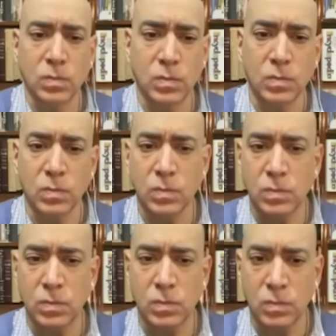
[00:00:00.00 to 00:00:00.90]

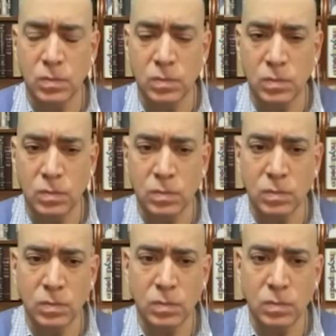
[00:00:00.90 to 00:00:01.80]

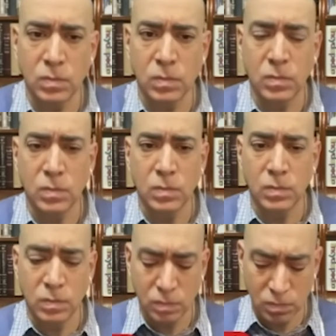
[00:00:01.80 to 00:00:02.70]

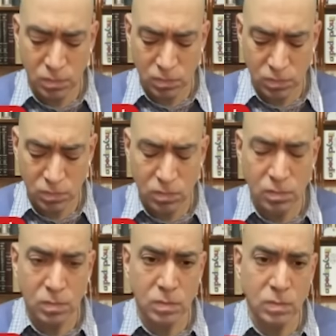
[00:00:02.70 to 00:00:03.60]

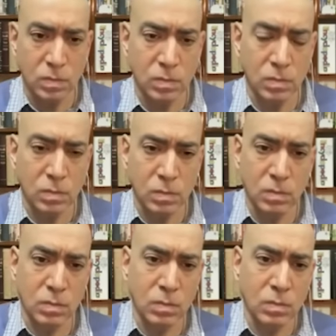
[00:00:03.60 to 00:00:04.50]

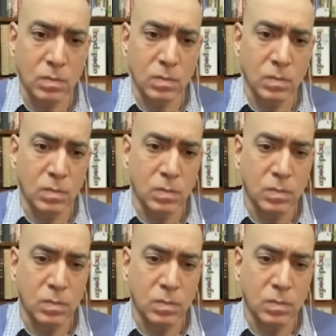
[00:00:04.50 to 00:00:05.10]
This person isn't speaking.